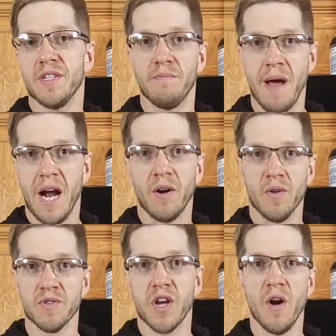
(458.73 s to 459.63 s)
and
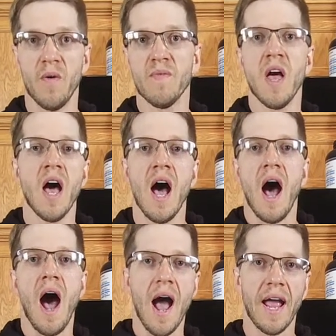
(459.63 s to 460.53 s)
macros go,
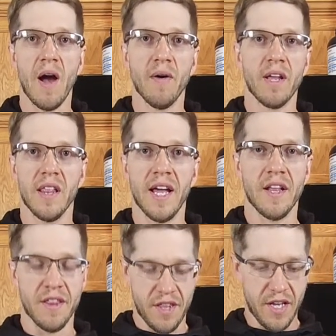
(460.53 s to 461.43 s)
I
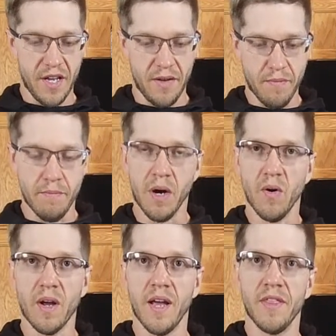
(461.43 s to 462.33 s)
calculated the
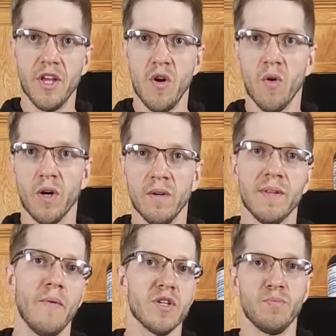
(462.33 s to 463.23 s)
milk and the yogurt
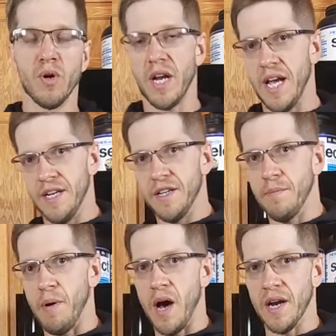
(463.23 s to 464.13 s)
that was put into the
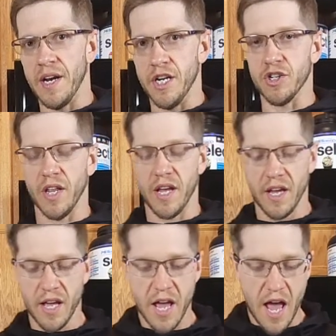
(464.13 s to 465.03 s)
pot initially,
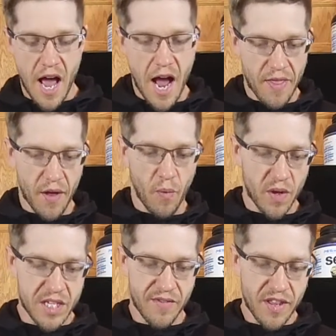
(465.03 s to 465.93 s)
and then
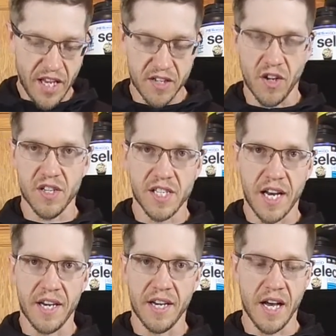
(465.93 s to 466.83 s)
once everything's all said
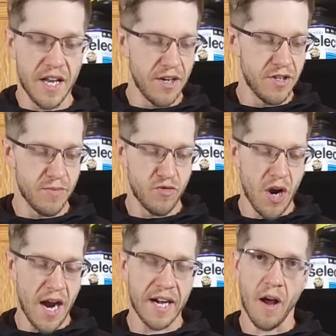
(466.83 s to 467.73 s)
and done, you
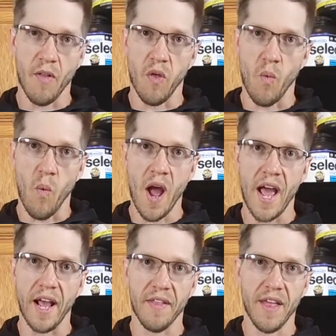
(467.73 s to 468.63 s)
subtract out the
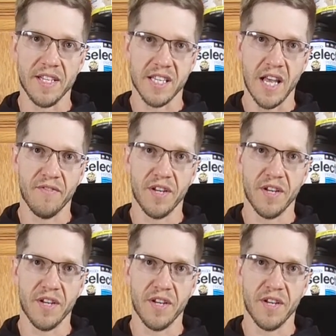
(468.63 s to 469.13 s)
whey that's left